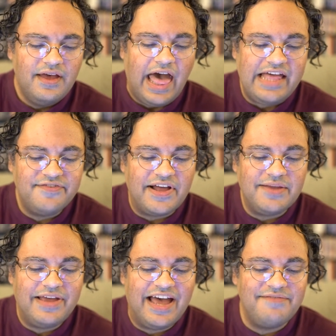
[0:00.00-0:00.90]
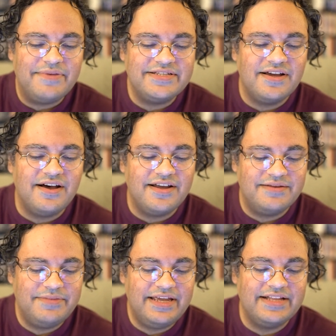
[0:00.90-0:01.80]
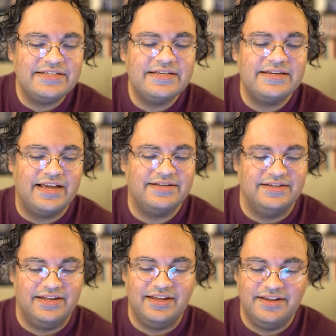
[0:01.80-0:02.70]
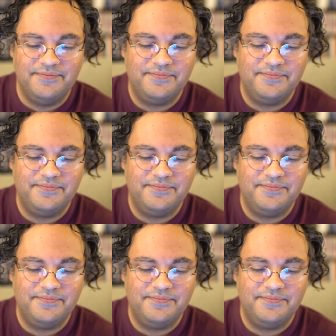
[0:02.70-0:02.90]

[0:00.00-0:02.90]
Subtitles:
And finally, we have metonymy and synecdoche.